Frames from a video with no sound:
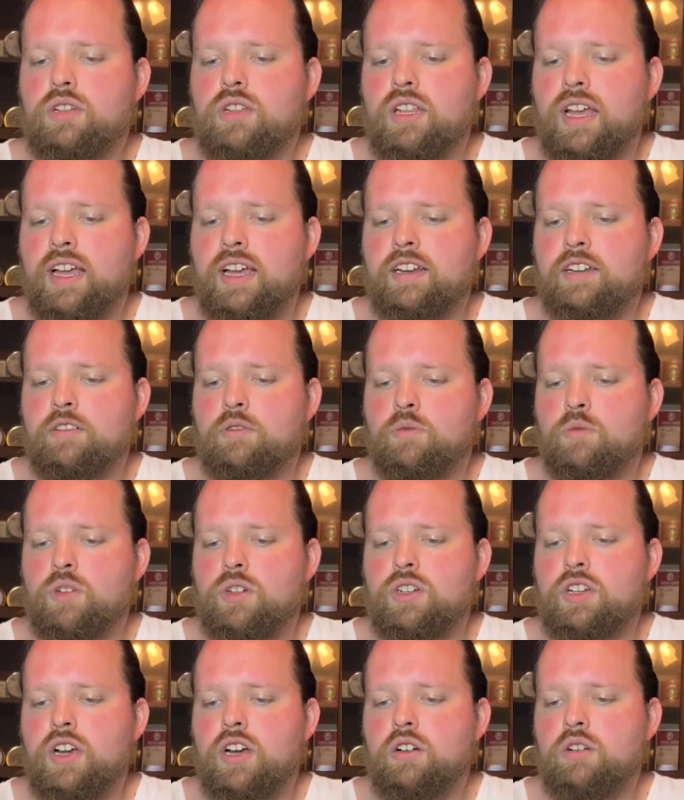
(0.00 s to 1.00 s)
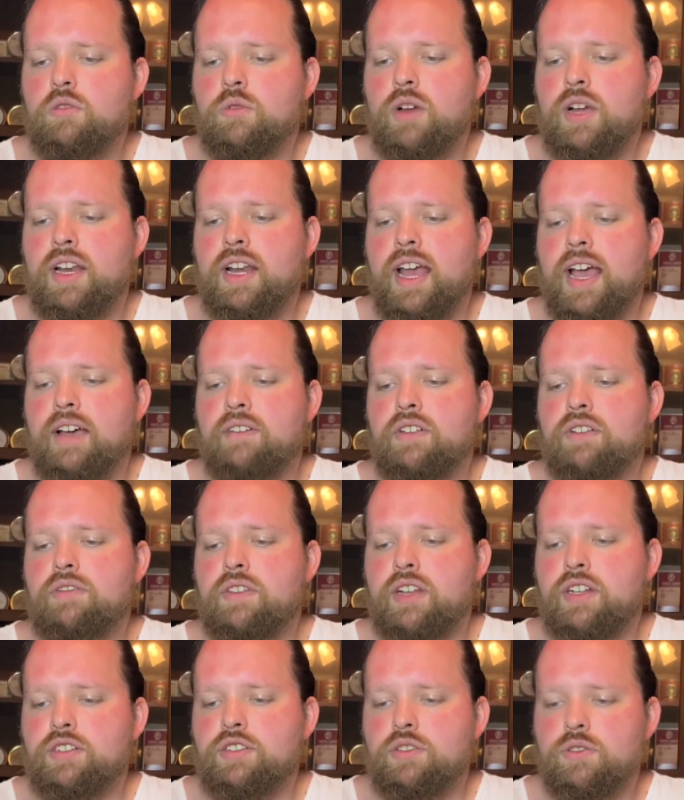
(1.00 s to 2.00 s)
clan would go and have
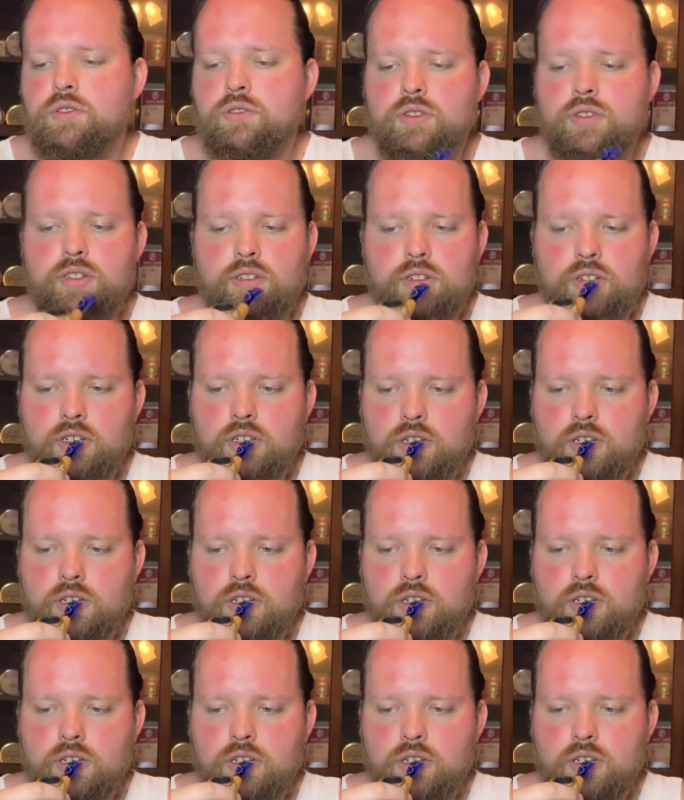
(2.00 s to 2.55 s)
adventures.